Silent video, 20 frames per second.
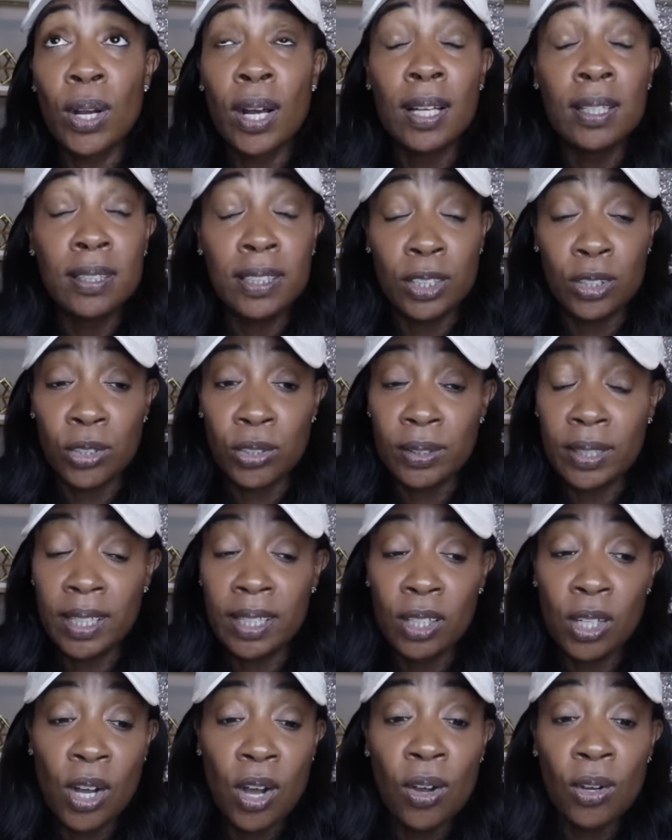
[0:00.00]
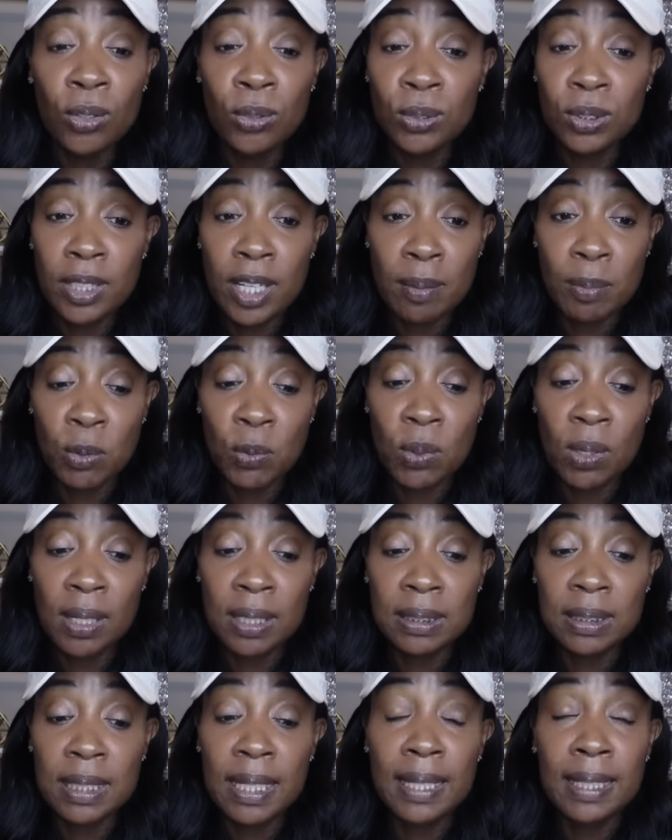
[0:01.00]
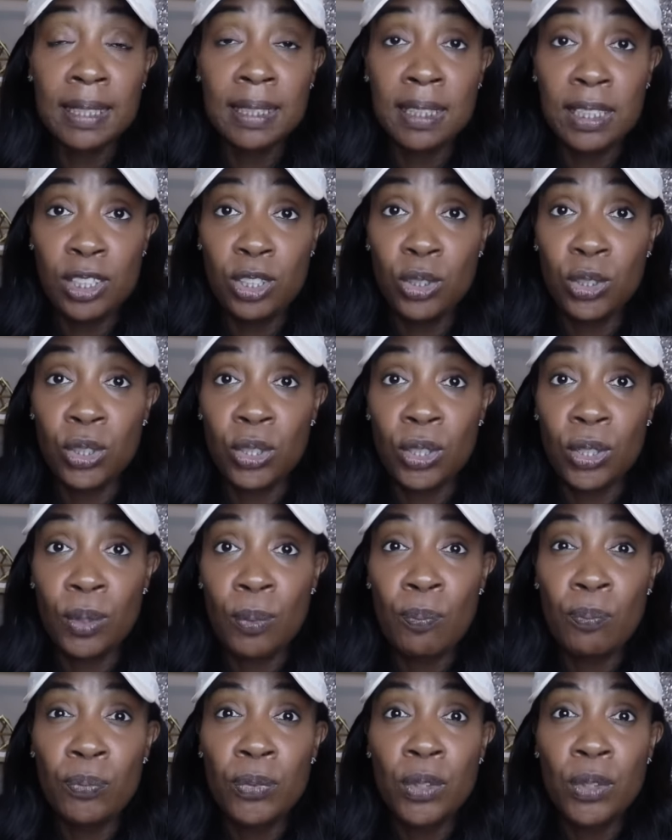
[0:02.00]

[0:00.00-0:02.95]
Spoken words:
they didn't call whose name it was, a lender